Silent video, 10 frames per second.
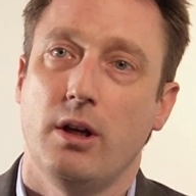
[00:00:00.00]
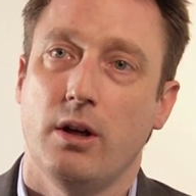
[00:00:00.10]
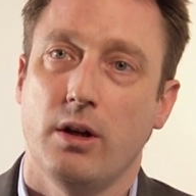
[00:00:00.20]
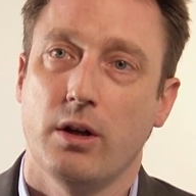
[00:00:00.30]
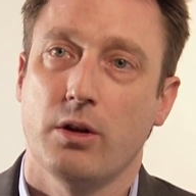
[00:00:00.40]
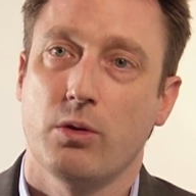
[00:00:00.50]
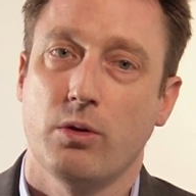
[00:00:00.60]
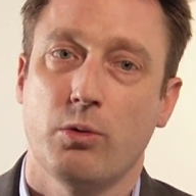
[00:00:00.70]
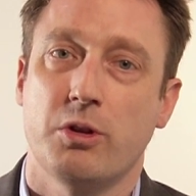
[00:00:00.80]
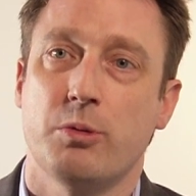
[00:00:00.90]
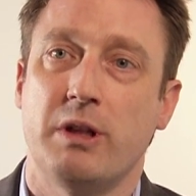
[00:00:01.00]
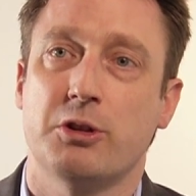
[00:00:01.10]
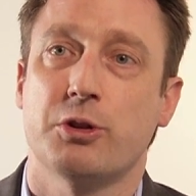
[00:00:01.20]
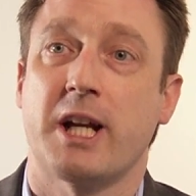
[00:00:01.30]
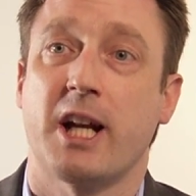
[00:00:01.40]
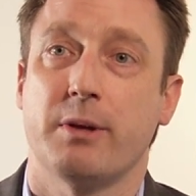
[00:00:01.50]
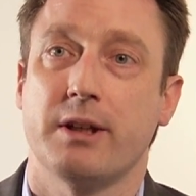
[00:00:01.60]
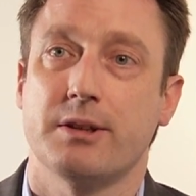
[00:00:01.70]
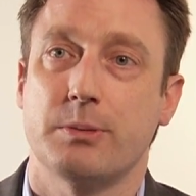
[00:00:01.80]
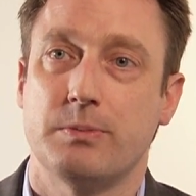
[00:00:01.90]
quantum
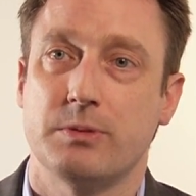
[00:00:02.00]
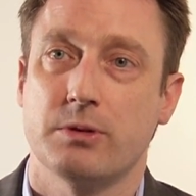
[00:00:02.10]
electrodynamics.